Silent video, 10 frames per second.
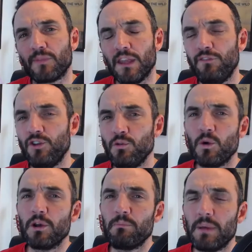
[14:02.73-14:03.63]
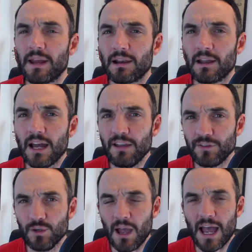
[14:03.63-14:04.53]
If you want a better
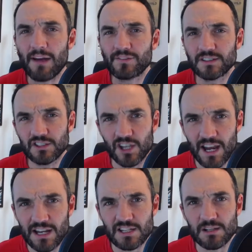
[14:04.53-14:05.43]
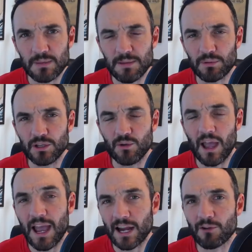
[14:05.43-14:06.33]
life, you have to change the people you
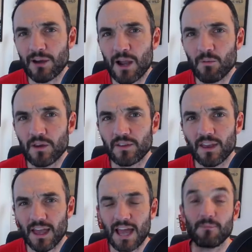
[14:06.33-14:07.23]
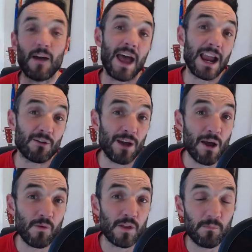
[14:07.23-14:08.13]
hang around with and hang
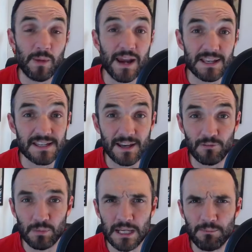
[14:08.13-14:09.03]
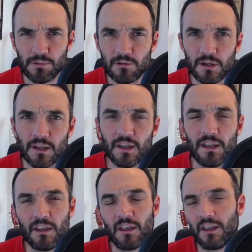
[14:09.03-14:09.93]
around with a better set of people.
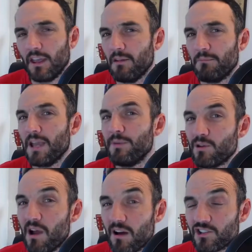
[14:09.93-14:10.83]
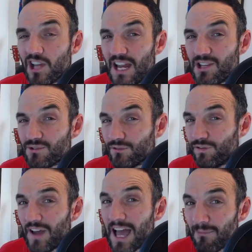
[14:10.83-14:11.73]
Maybe you can't change your
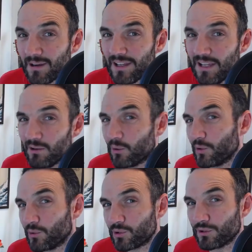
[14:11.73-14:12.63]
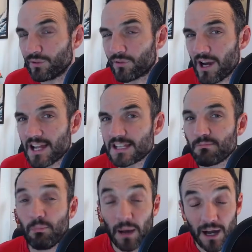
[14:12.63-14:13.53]
family or your good friends,
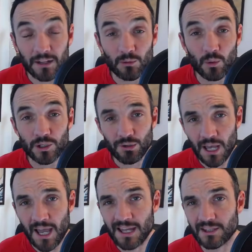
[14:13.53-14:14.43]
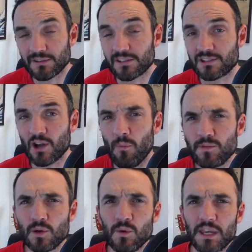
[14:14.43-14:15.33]
but what you can do is stop
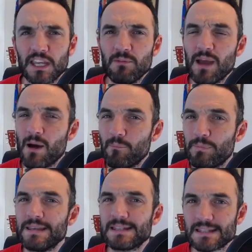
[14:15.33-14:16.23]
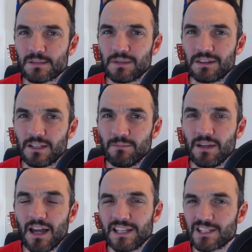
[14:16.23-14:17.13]
talking about business with them
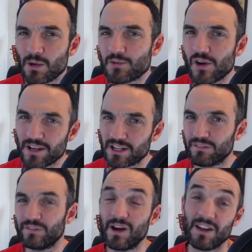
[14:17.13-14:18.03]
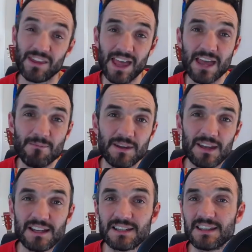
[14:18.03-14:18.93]
and stop trying to convert them
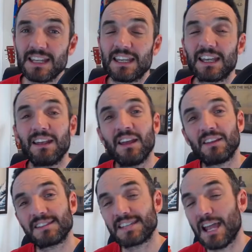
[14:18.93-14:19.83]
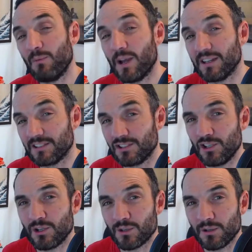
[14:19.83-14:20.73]
into thinking the same way as
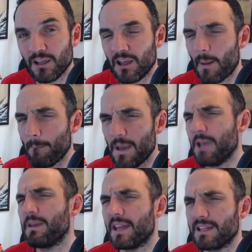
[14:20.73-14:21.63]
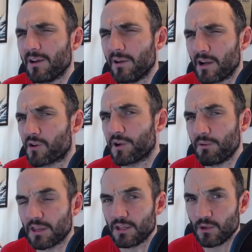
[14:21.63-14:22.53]
you. Maybe they don't agree
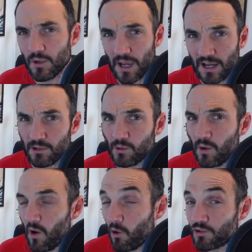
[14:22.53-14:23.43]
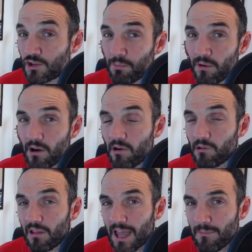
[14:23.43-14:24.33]
with you and your
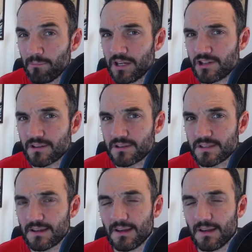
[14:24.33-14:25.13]
entrepreneurial ambitions.